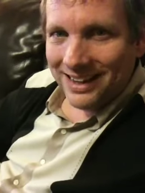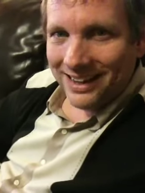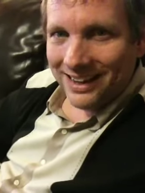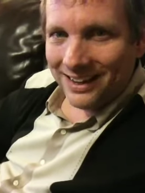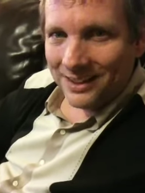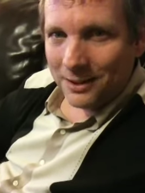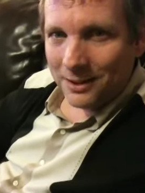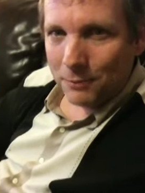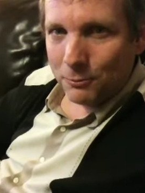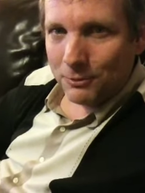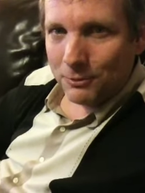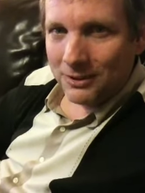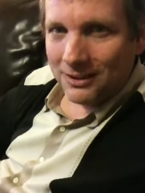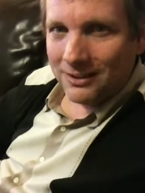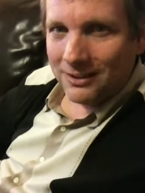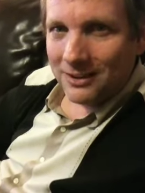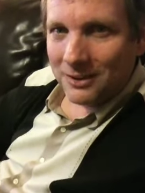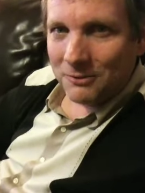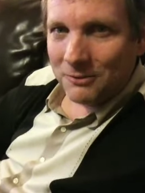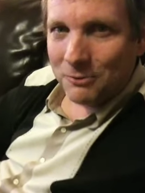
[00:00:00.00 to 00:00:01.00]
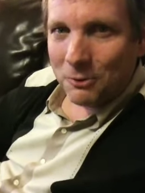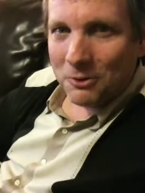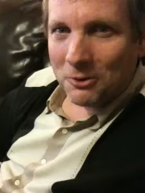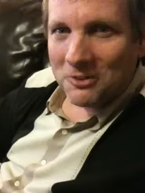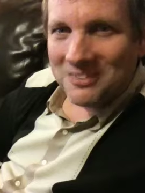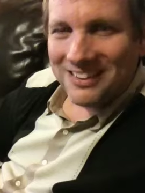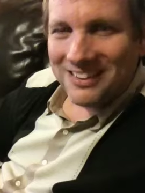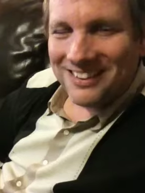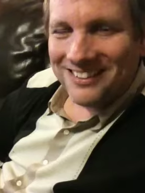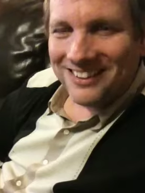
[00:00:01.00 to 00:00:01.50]
And I'm really looking forward
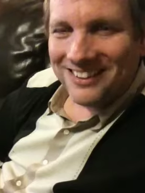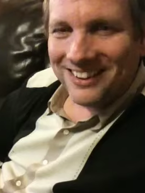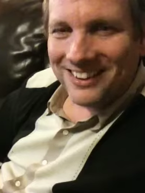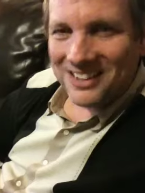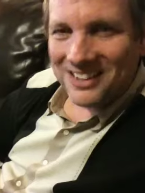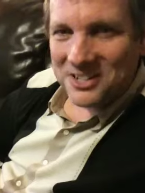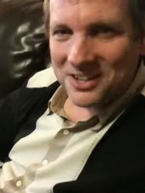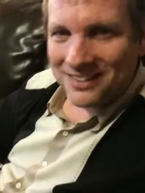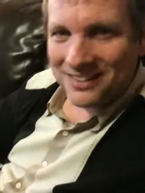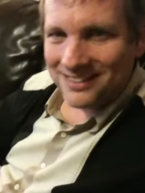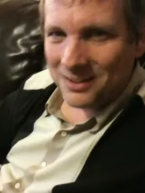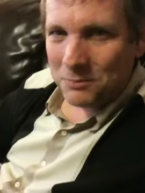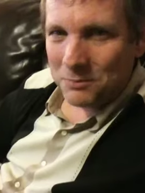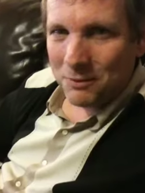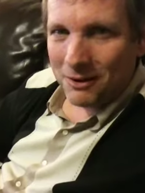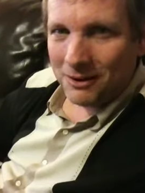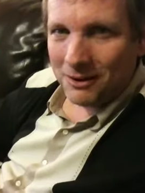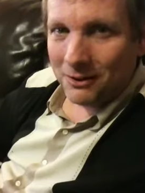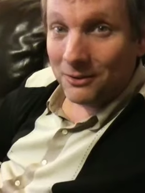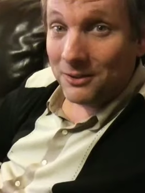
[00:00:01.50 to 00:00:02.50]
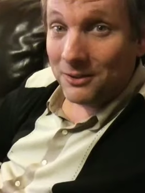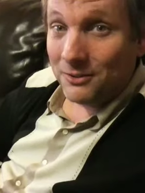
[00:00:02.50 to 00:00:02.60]
to seeing Doug and Jesse tomorrow.